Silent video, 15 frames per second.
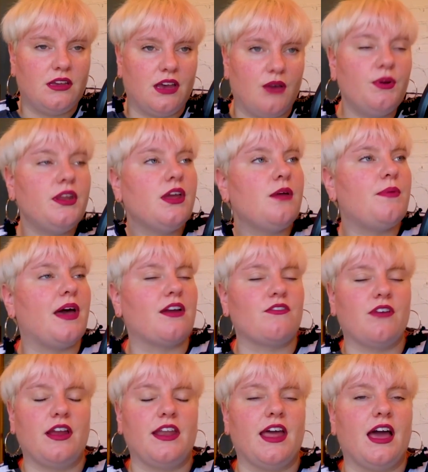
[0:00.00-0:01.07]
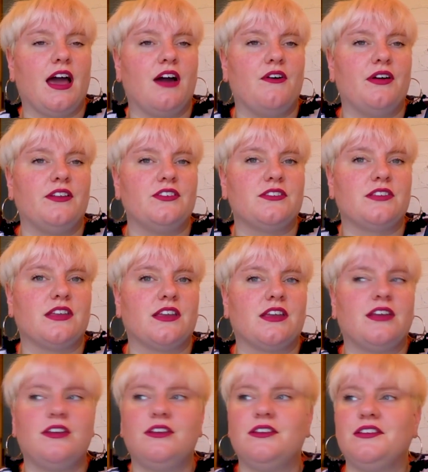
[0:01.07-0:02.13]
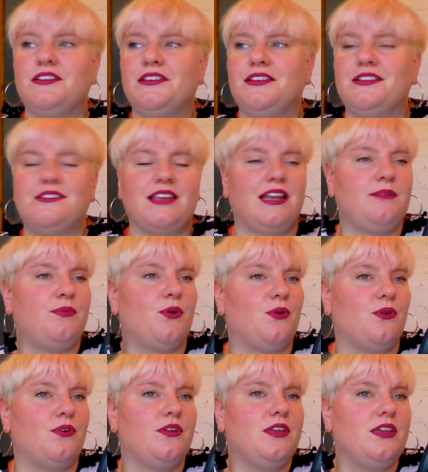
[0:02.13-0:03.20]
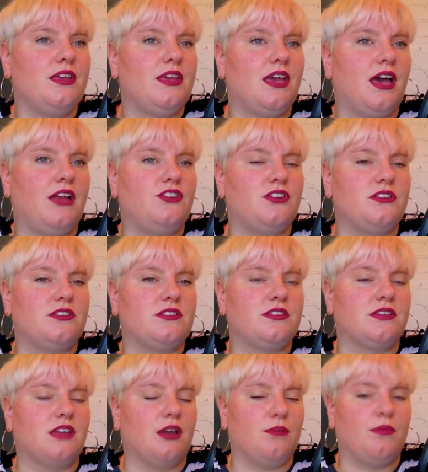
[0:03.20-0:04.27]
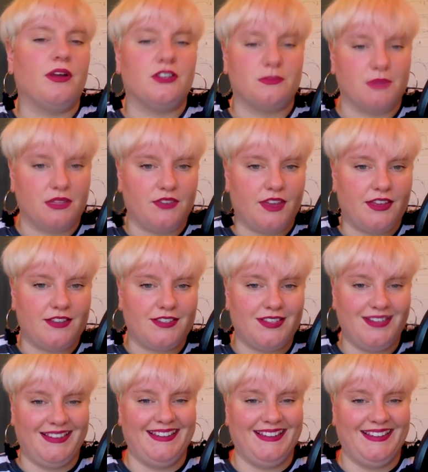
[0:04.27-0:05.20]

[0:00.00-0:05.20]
I want to go back right now and just like teleport and just go and punch him in the face.